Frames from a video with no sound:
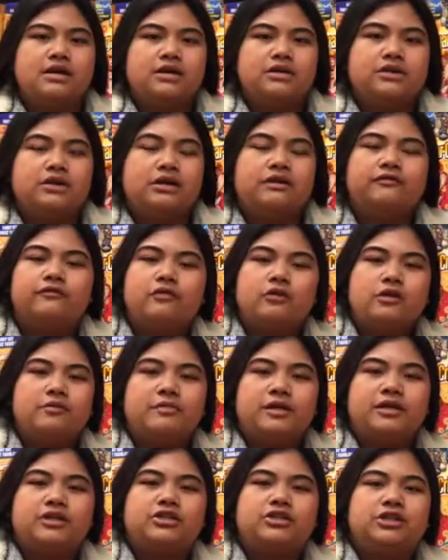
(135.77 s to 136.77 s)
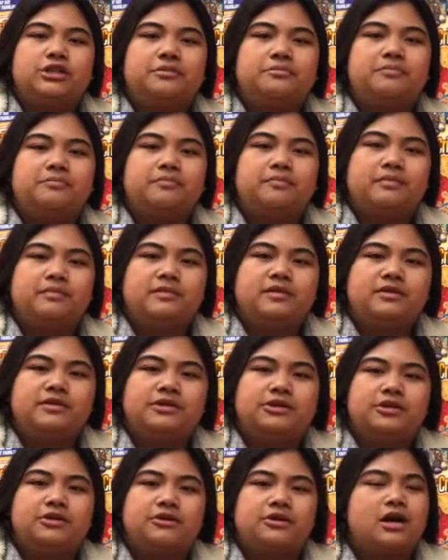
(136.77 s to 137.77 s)
There are 4 major
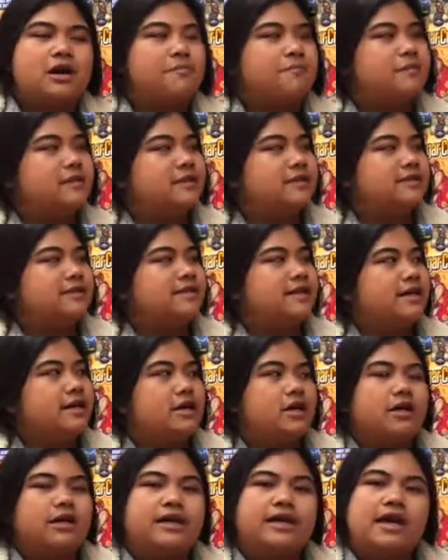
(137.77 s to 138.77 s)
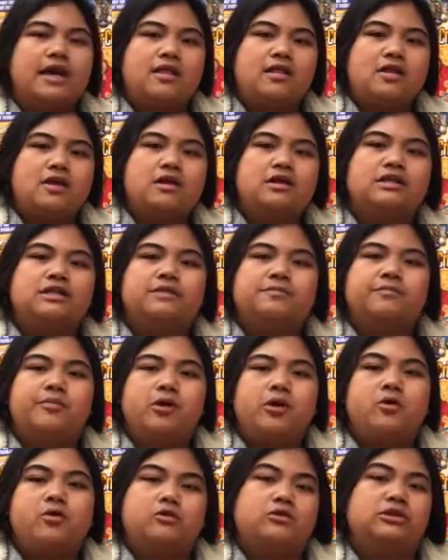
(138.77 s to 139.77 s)
cereal companies. They are Kellogg's,
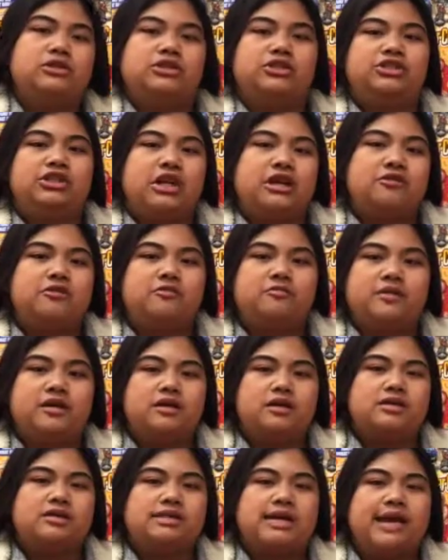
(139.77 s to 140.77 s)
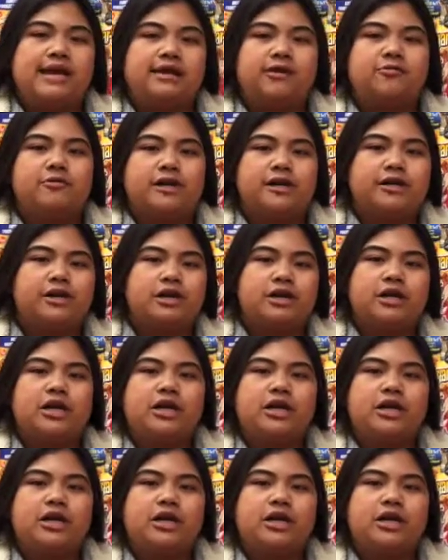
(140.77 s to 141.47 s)
Post, General Mills, and Quaker.